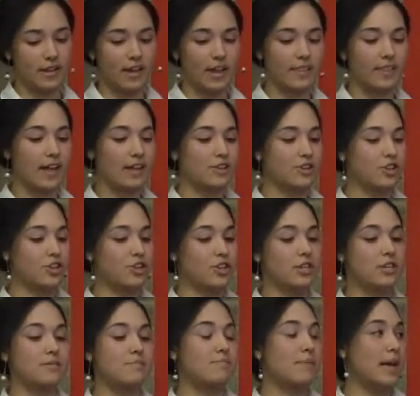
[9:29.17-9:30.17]
And that's
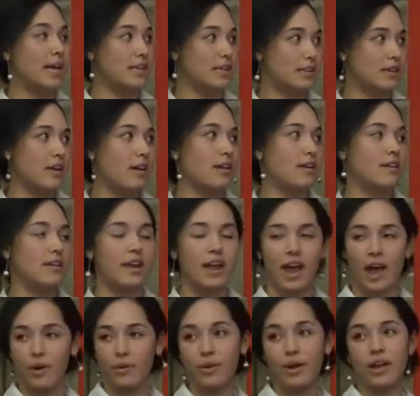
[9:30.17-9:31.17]
just based on
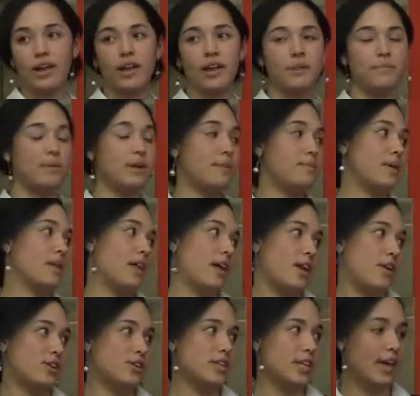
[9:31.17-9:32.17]
how we manipulate
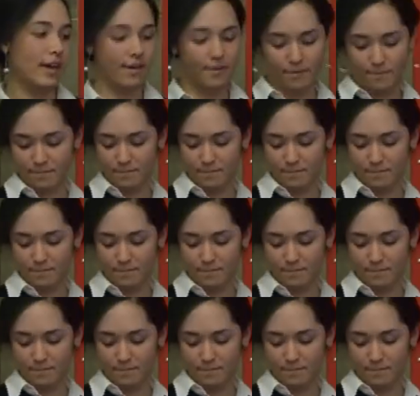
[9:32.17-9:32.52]
our scale.